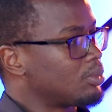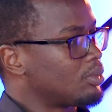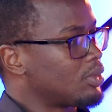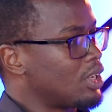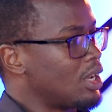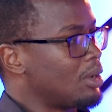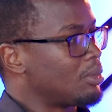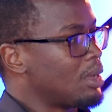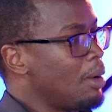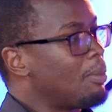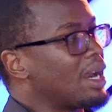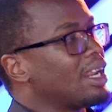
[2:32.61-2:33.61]
Yeah. Right.
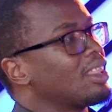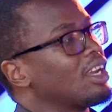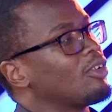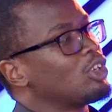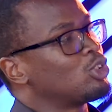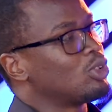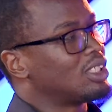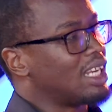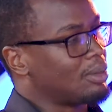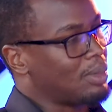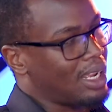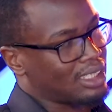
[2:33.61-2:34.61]
But I think we should
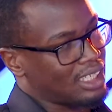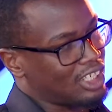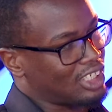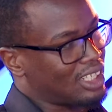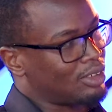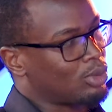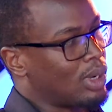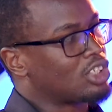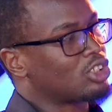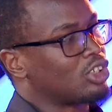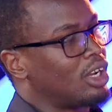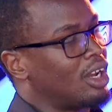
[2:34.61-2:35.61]
start by asking ourselves what
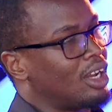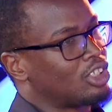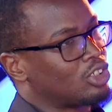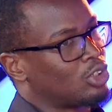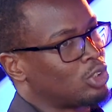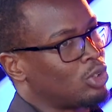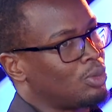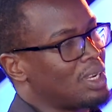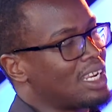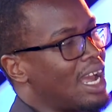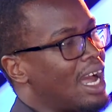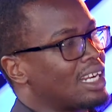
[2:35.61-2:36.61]
social
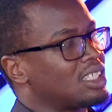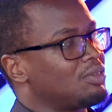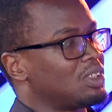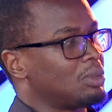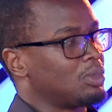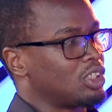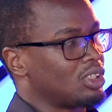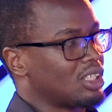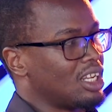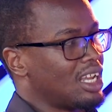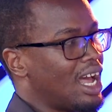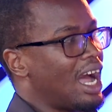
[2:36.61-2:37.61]
media activism
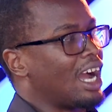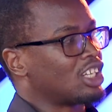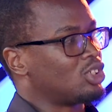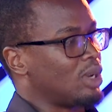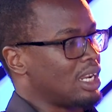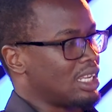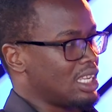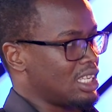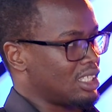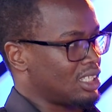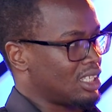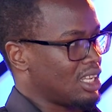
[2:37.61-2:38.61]
actually
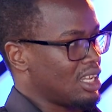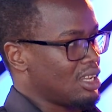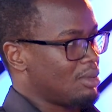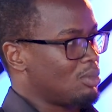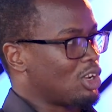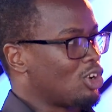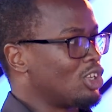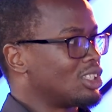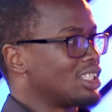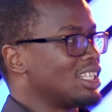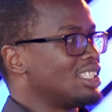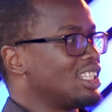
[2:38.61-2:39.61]
is. Because
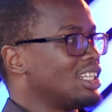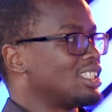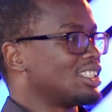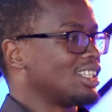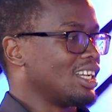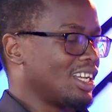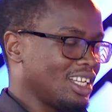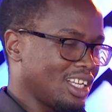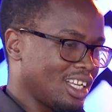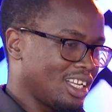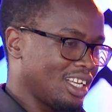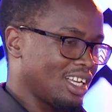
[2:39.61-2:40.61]

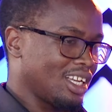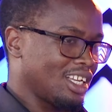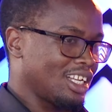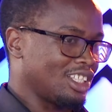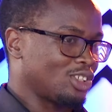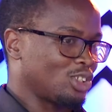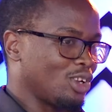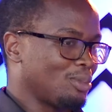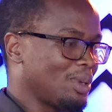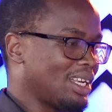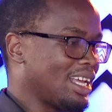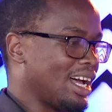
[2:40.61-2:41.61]
is social
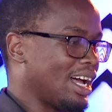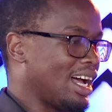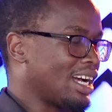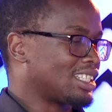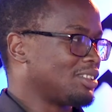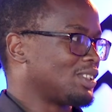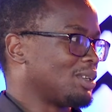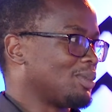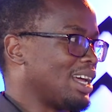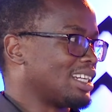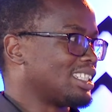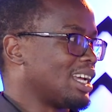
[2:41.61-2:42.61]
media activism
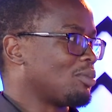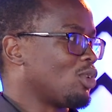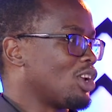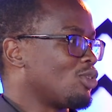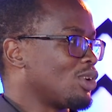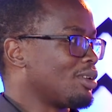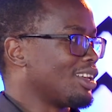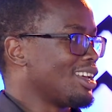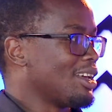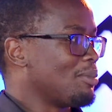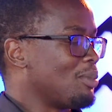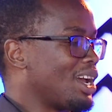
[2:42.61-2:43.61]
that time when we
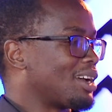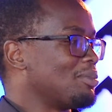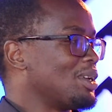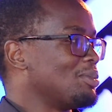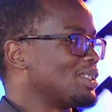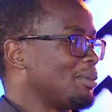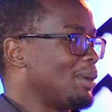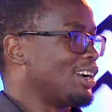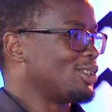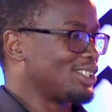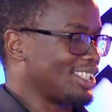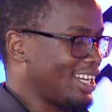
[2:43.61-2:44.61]
make memes
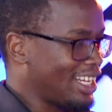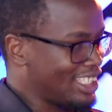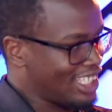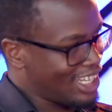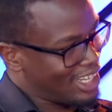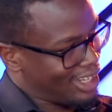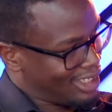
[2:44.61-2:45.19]
about Jaden?